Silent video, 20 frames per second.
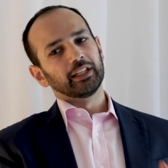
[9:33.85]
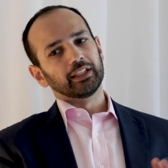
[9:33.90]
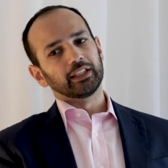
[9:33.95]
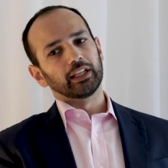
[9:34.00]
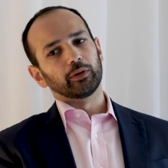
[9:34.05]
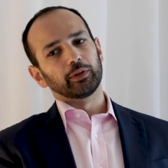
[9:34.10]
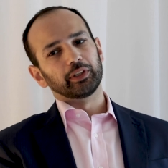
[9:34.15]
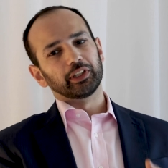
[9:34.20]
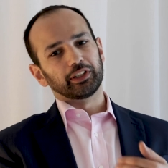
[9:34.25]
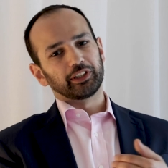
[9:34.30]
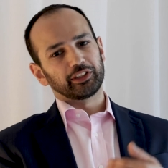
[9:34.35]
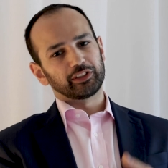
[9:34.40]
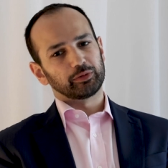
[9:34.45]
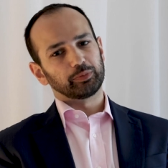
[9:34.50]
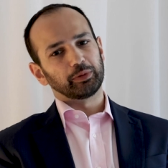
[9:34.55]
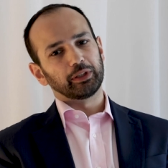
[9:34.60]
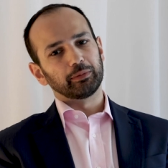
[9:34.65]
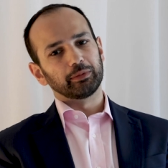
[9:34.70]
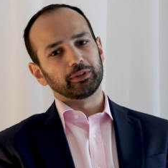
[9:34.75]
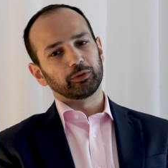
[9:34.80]
Now, in our
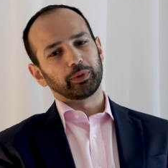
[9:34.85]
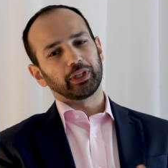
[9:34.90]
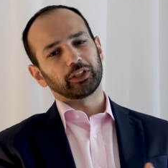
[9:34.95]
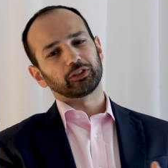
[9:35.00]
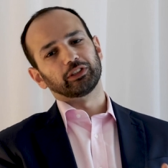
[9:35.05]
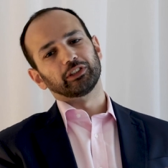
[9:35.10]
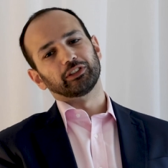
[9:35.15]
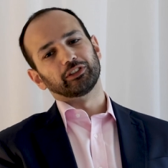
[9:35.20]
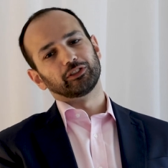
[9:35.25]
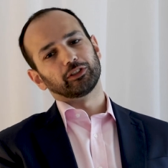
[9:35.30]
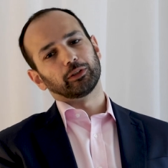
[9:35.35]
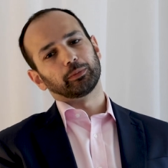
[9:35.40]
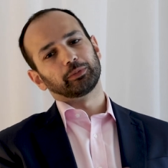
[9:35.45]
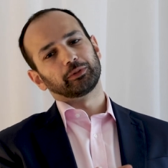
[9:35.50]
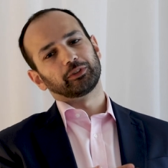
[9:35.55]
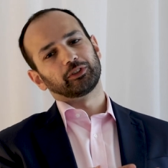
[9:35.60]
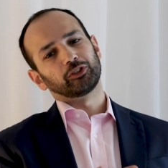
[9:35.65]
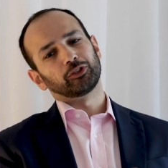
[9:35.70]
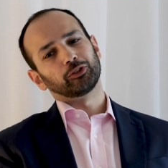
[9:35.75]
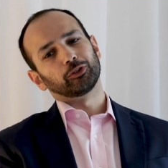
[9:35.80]
experiment, we actually
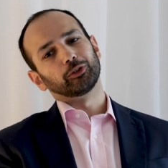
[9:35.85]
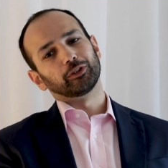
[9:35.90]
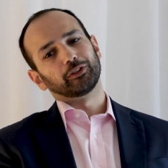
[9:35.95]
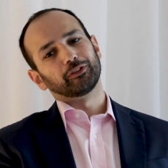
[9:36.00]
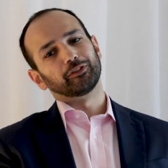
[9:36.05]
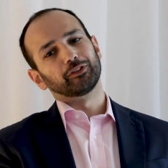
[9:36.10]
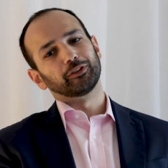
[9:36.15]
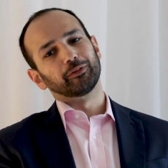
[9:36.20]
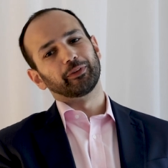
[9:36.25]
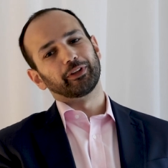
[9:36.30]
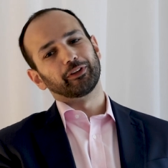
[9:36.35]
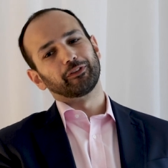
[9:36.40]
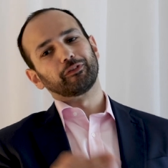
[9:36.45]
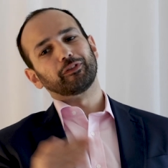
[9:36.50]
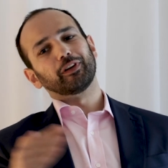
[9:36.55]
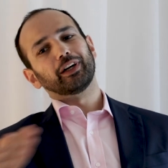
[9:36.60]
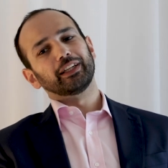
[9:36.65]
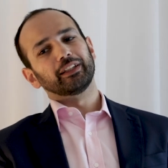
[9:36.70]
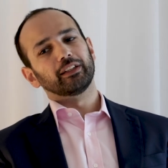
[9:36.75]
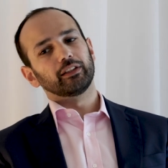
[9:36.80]
stopped short from the
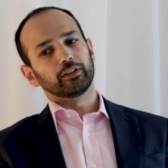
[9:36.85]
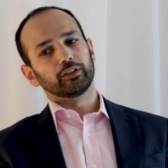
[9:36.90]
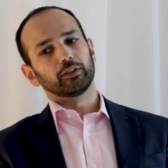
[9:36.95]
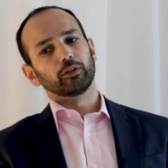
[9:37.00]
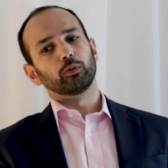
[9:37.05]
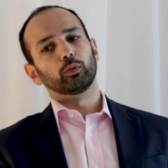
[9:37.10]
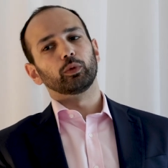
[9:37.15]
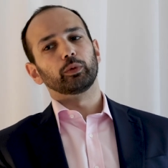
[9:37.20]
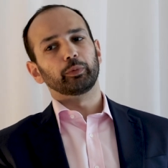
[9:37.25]
final goal.